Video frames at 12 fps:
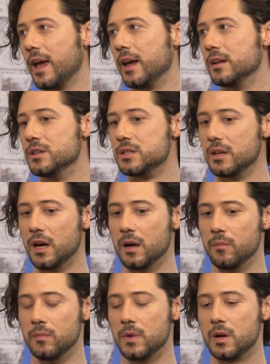age.
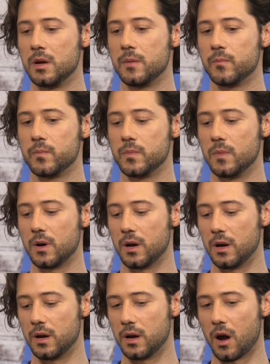Um,
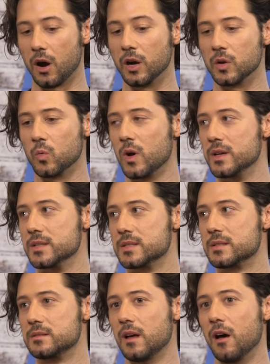uh, art
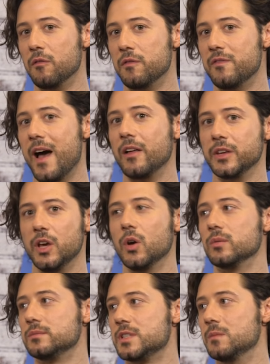was of
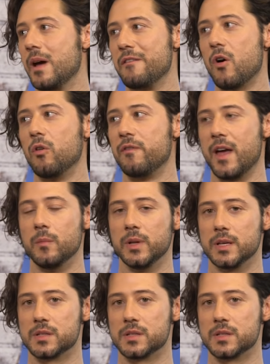value to my whole family.